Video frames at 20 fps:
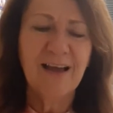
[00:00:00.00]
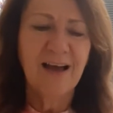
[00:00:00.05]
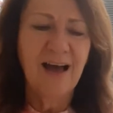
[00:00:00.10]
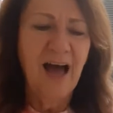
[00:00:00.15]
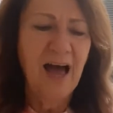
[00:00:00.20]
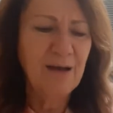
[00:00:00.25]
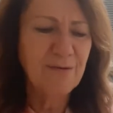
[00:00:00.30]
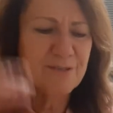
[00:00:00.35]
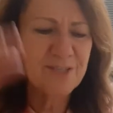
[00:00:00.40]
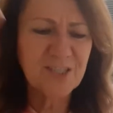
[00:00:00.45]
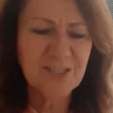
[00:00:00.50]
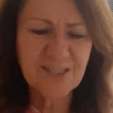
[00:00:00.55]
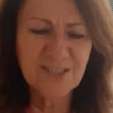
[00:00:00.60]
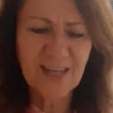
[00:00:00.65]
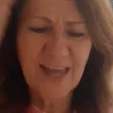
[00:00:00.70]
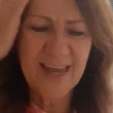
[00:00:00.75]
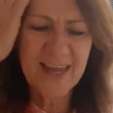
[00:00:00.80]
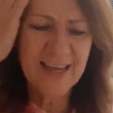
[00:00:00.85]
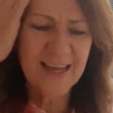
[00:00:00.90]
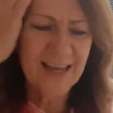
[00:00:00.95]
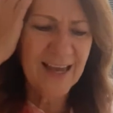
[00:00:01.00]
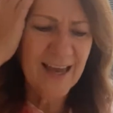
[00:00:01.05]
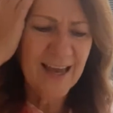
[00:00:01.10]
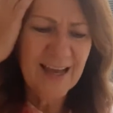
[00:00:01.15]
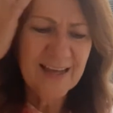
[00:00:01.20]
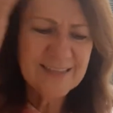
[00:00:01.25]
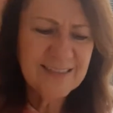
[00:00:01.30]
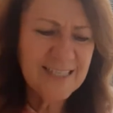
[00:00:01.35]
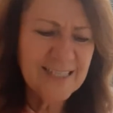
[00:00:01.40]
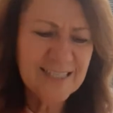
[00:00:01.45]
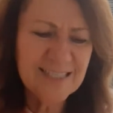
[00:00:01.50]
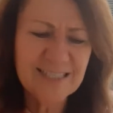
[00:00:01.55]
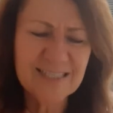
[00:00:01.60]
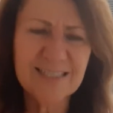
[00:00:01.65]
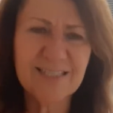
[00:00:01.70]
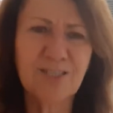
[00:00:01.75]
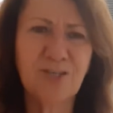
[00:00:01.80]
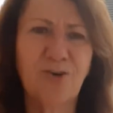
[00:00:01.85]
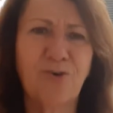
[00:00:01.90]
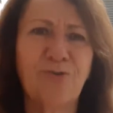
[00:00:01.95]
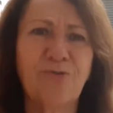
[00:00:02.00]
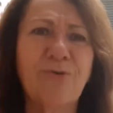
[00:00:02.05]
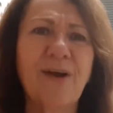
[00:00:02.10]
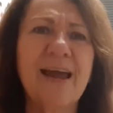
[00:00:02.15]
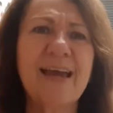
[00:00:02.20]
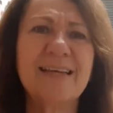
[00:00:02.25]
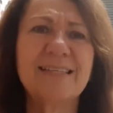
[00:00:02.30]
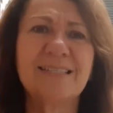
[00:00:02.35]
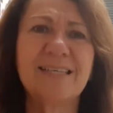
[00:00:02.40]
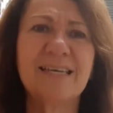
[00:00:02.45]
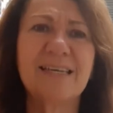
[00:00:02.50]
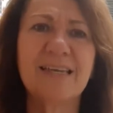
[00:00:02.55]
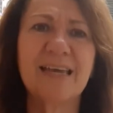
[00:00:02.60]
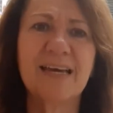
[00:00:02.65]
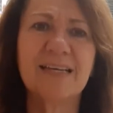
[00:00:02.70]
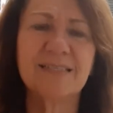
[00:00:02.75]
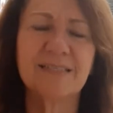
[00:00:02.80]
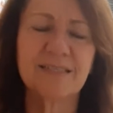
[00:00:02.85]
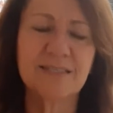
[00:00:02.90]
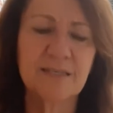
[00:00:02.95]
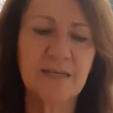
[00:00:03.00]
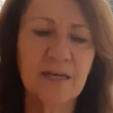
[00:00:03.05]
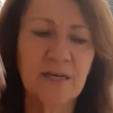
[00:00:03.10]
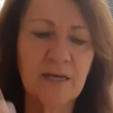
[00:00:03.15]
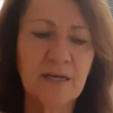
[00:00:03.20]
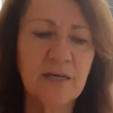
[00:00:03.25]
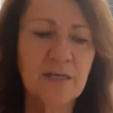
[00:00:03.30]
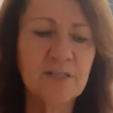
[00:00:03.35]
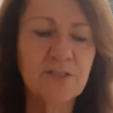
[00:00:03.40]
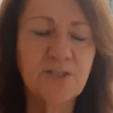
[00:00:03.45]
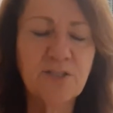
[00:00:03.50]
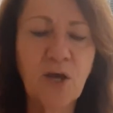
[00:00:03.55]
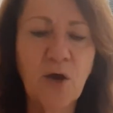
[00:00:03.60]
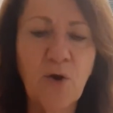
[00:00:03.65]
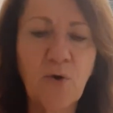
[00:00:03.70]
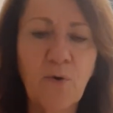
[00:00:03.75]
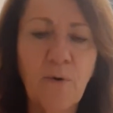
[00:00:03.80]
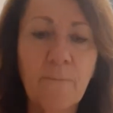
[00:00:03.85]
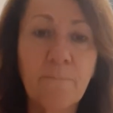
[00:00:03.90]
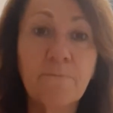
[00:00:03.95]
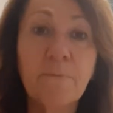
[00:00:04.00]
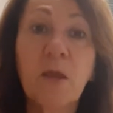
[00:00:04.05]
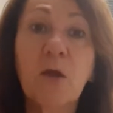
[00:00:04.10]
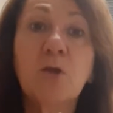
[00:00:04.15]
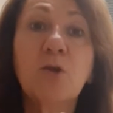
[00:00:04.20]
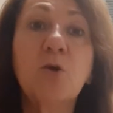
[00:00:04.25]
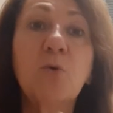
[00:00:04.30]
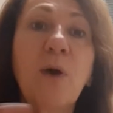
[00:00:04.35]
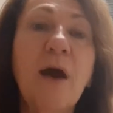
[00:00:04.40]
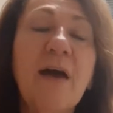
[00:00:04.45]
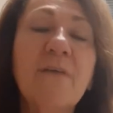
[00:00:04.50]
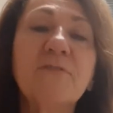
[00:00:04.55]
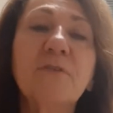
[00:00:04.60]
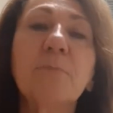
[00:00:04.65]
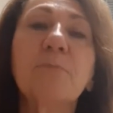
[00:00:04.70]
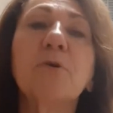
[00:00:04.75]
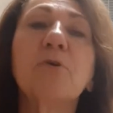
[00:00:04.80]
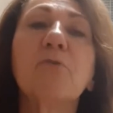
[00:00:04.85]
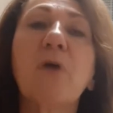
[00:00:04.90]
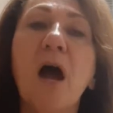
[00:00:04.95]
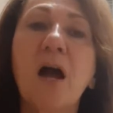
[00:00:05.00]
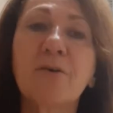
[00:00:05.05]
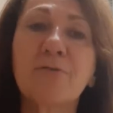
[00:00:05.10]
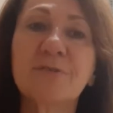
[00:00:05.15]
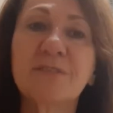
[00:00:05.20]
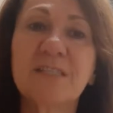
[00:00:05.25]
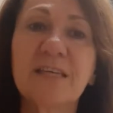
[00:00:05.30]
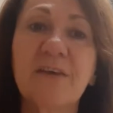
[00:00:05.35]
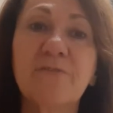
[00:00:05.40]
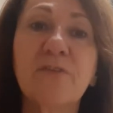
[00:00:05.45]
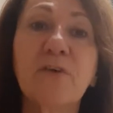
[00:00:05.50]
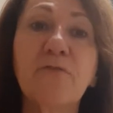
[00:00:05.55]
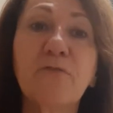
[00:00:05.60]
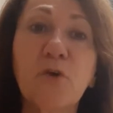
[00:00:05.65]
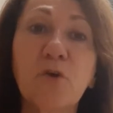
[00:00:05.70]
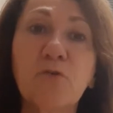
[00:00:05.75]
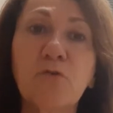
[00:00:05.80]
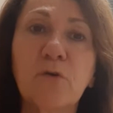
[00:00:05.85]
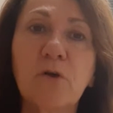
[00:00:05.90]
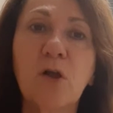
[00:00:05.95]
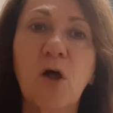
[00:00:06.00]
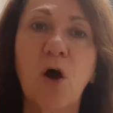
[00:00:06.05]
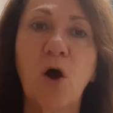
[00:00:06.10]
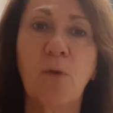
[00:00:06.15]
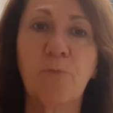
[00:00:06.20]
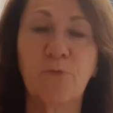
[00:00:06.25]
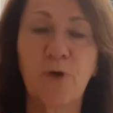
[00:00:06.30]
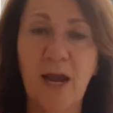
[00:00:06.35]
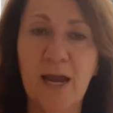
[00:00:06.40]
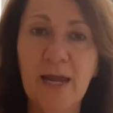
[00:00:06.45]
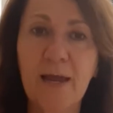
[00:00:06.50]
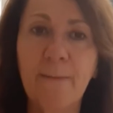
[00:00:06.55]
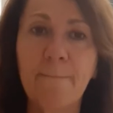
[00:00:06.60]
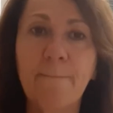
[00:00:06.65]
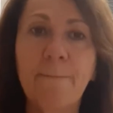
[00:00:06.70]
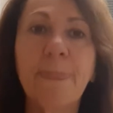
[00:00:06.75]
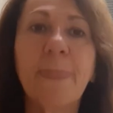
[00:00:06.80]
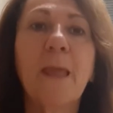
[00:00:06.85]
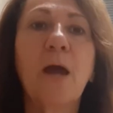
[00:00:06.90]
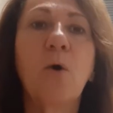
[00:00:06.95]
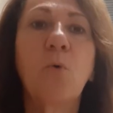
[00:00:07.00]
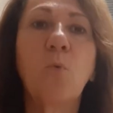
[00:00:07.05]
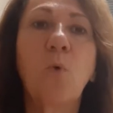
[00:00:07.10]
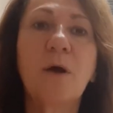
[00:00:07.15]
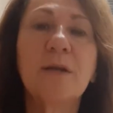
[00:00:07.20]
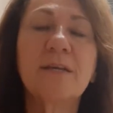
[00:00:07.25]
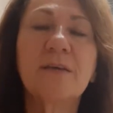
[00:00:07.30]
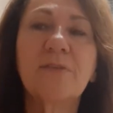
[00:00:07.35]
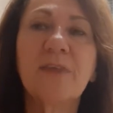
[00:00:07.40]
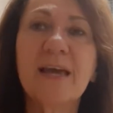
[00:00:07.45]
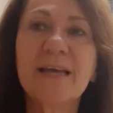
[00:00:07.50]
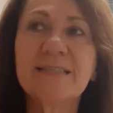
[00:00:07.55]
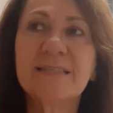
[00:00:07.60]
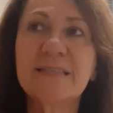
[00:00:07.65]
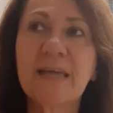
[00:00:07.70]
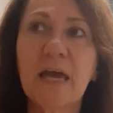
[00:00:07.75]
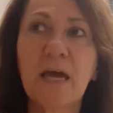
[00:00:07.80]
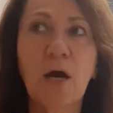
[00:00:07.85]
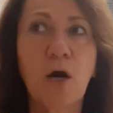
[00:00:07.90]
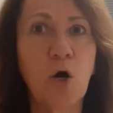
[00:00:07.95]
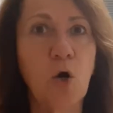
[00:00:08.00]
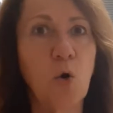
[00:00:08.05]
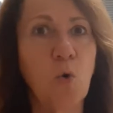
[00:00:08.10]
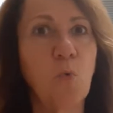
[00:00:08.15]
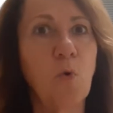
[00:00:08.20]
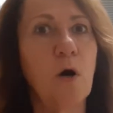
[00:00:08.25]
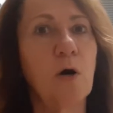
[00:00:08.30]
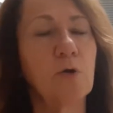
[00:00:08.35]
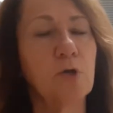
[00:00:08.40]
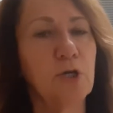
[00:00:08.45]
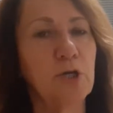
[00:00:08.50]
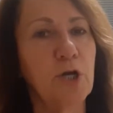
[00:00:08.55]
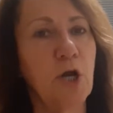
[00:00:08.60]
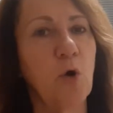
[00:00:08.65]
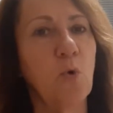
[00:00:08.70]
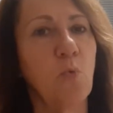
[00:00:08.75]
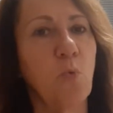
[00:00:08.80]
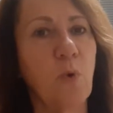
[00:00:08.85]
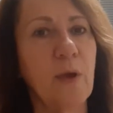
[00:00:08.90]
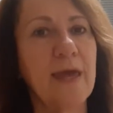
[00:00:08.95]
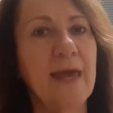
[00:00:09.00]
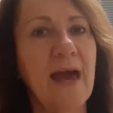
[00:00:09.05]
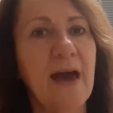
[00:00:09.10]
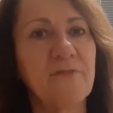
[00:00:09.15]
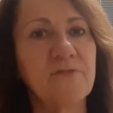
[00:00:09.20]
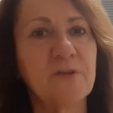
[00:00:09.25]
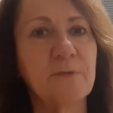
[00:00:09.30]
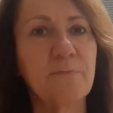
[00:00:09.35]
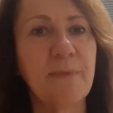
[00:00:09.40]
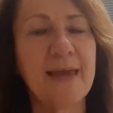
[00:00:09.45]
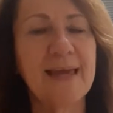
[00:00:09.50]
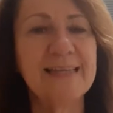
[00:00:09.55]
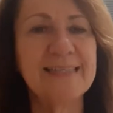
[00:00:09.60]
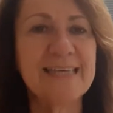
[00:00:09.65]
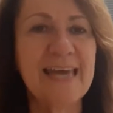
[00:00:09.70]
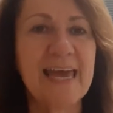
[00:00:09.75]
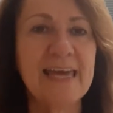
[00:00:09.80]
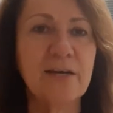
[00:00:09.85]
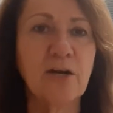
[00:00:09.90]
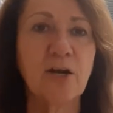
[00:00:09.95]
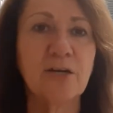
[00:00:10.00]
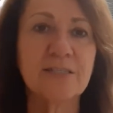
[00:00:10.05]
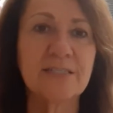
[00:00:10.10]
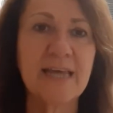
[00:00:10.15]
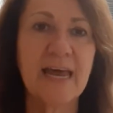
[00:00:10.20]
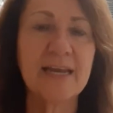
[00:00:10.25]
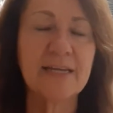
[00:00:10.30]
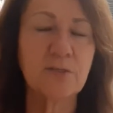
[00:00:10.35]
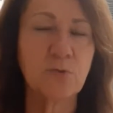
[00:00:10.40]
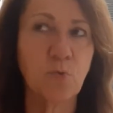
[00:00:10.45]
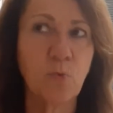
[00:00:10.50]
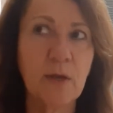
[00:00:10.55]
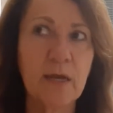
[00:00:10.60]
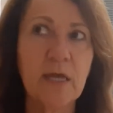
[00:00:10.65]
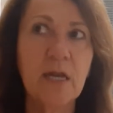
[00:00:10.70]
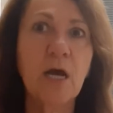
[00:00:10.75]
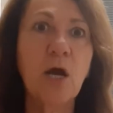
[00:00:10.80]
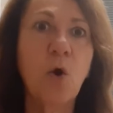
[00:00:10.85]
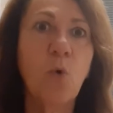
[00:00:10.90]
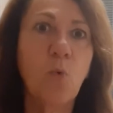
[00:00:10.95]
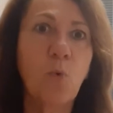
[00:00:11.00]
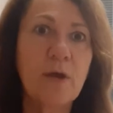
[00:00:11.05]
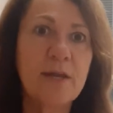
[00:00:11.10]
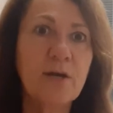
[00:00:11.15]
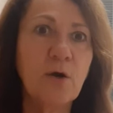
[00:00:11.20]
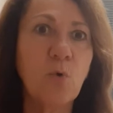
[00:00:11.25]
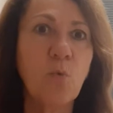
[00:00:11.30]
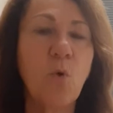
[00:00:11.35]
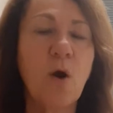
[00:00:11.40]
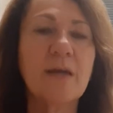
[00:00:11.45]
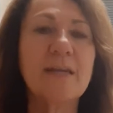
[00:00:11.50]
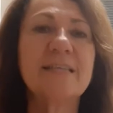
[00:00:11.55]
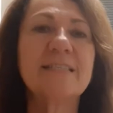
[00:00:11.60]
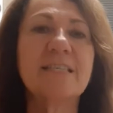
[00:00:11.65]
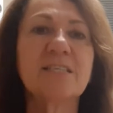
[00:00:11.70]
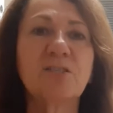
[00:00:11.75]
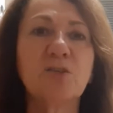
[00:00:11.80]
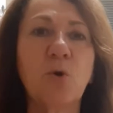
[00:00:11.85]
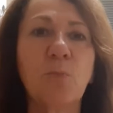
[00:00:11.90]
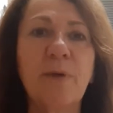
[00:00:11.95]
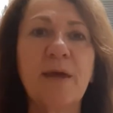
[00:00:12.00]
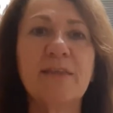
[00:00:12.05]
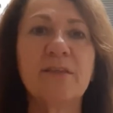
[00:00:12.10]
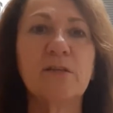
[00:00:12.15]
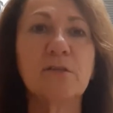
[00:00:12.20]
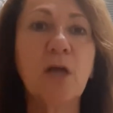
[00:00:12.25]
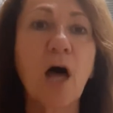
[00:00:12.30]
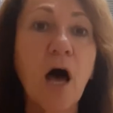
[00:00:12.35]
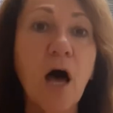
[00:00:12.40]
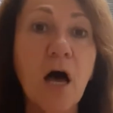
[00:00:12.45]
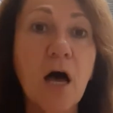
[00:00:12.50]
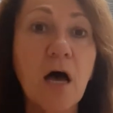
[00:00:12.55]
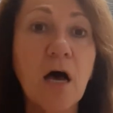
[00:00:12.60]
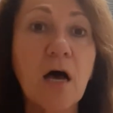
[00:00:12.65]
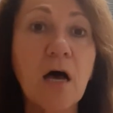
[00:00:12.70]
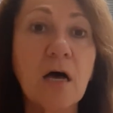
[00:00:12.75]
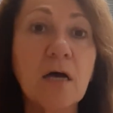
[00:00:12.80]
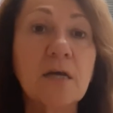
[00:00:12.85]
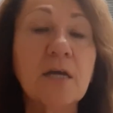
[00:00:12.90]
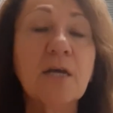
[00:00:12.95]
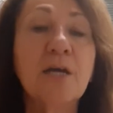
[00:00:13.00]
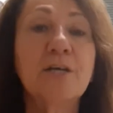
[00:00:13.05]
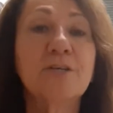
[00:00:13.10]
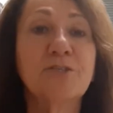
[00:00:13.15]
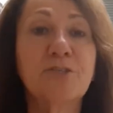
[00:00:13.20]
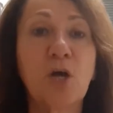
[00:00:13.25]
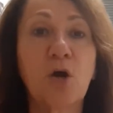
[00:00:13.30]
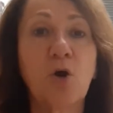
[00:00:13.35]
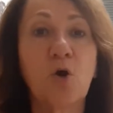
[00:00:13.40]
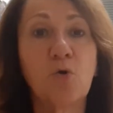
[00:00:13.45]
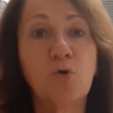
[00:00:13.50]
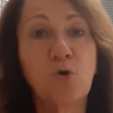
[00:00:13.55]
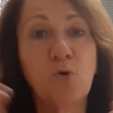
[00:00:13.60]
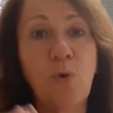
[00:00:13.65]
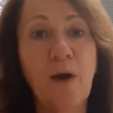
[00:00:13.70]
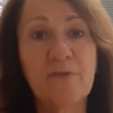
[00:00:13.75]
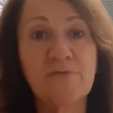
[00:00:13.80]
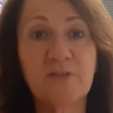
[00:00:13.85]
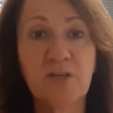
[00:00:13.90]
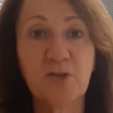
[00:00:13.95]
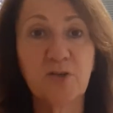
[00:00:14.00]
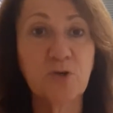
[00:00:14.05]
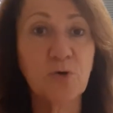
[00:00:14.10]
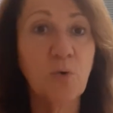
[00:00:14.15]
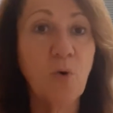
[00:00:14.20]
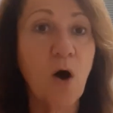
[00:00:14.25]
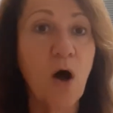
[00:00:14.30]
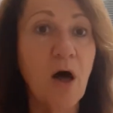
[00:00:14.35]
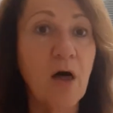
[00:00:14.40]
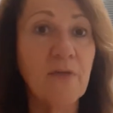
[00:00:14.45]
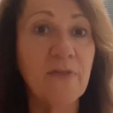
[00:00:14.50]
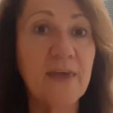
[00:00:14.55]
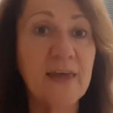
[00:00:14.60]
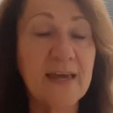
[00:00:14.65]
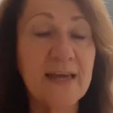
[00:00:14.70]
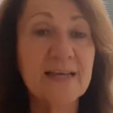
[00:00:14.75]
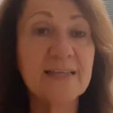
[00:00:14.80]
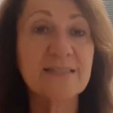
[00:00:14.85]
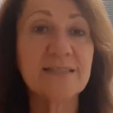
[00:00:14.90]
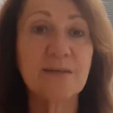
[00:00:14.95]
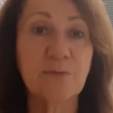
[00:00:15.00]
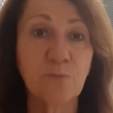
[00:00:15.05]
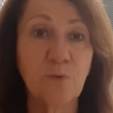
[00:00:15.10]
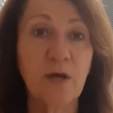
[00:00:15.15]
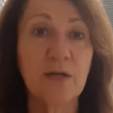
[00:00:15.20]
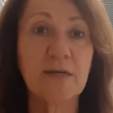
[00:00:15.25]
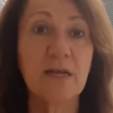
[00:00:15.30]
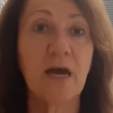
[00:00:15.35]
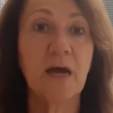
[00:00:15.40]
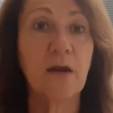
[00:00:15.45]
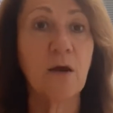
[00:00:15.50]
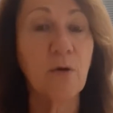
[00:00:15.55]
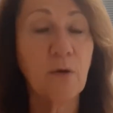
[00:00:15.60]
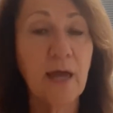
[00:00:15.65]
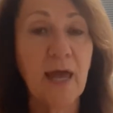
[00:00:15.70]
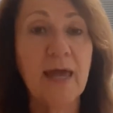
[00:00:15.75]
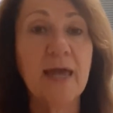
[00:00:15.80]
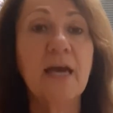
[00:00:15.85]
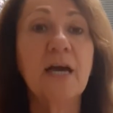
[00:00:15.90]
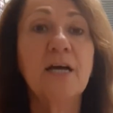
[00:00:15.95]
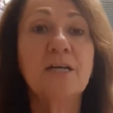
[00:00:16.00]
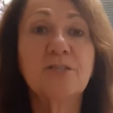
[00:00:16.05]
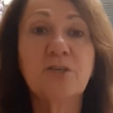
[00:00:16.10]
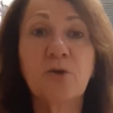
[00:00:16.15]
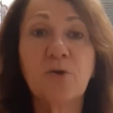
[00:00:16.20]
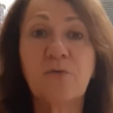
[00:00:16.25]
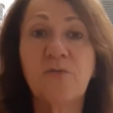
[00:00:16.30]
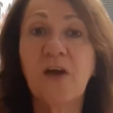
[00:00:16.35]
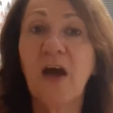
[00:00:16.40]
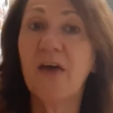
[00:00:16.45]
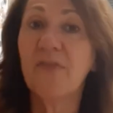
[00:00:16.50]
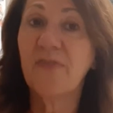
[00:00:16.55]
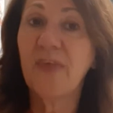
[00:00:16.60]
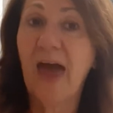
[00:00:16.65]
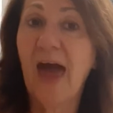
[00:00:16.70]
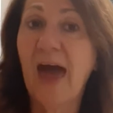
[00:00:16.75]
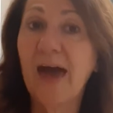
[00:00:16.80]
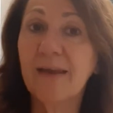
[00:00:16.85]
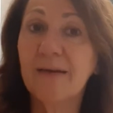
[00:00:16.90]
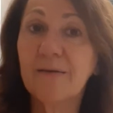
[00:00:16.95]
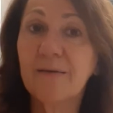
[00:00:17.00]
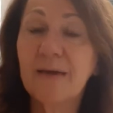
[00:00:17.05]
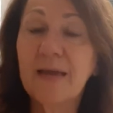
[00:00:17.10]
I was just like, this is craziness. So you have the bureaucracy of the funeral home, right? What do they say? Oh, well, we have to maintain our status. We don't want to disobey the law. So you have to do all this and whatnot. Okay, so you've got that.